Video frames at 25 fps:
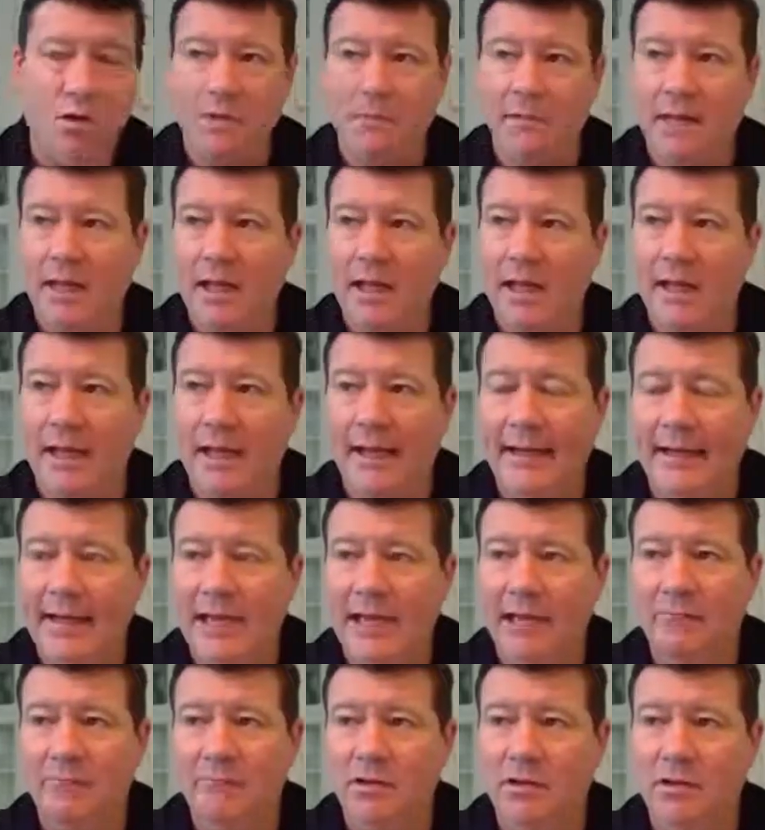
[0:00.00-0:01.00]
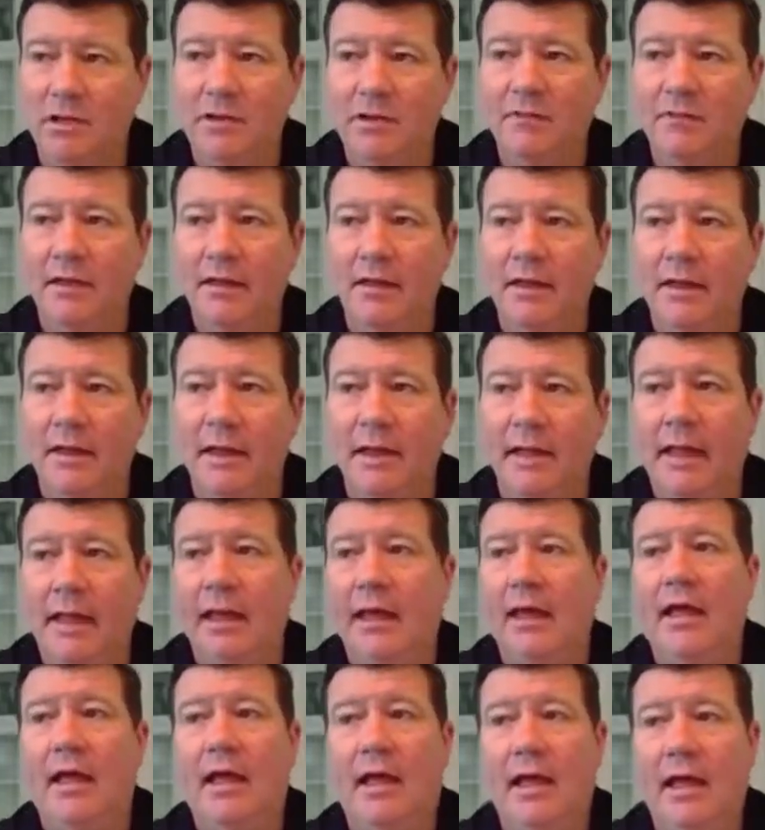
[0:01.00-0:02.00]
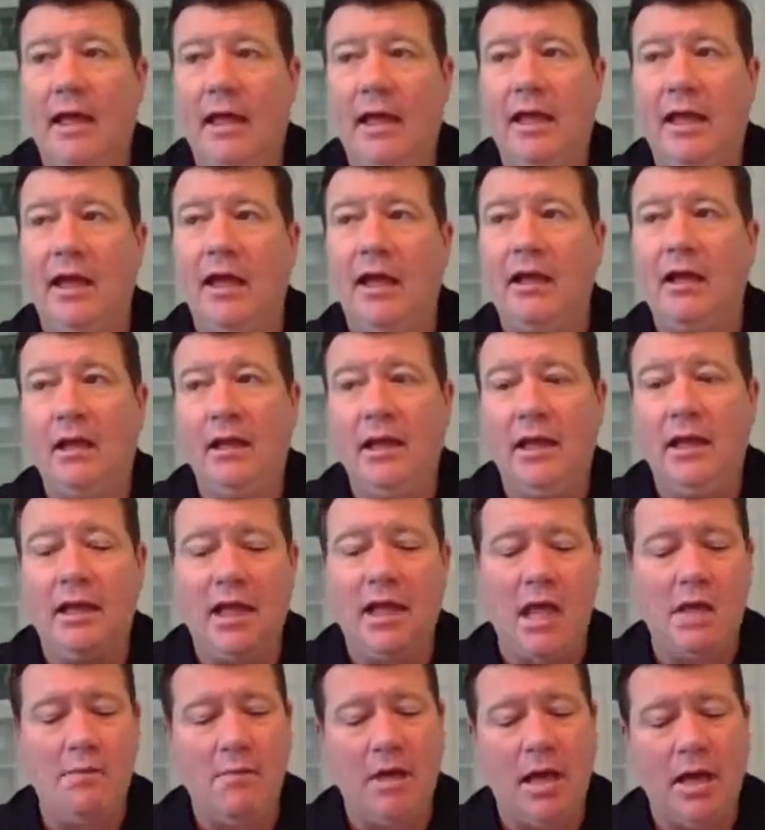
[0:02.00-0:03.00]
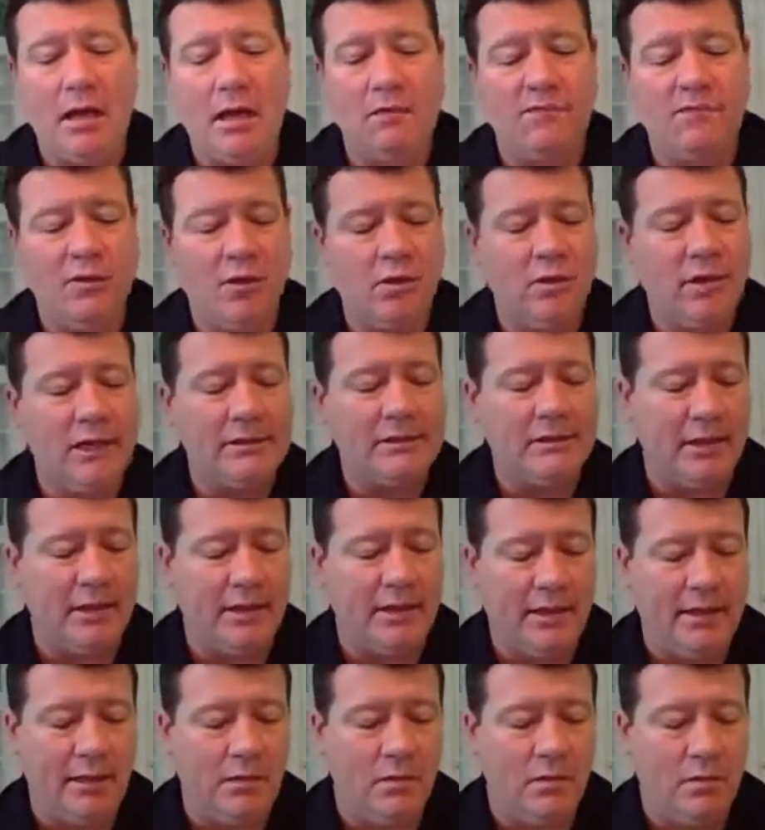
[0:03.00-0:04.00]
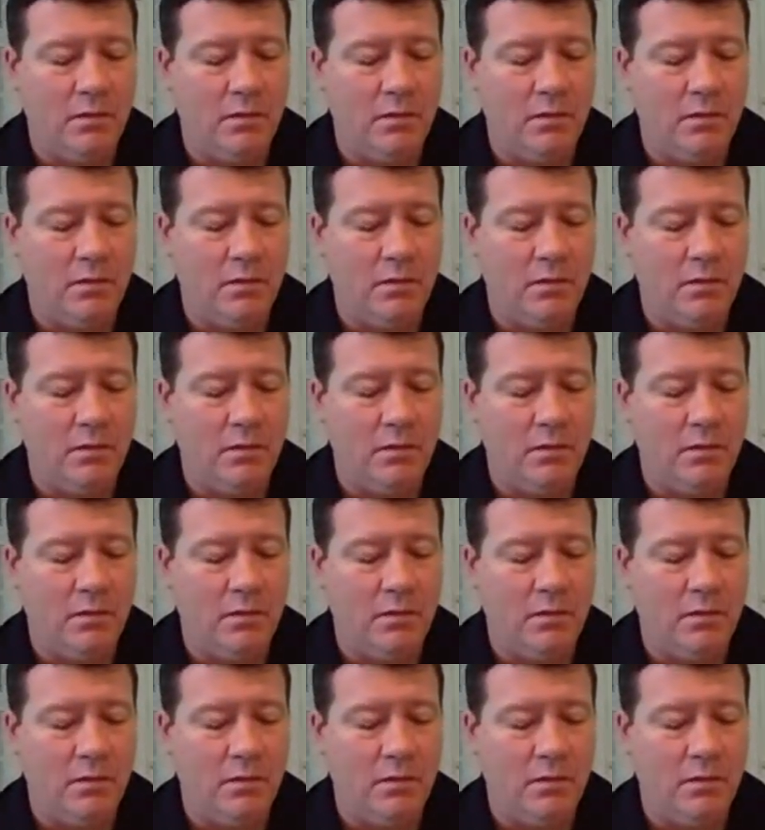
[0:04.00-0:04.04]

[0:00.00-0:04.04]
I'm like, "I can't believe it." And he came back a few days later.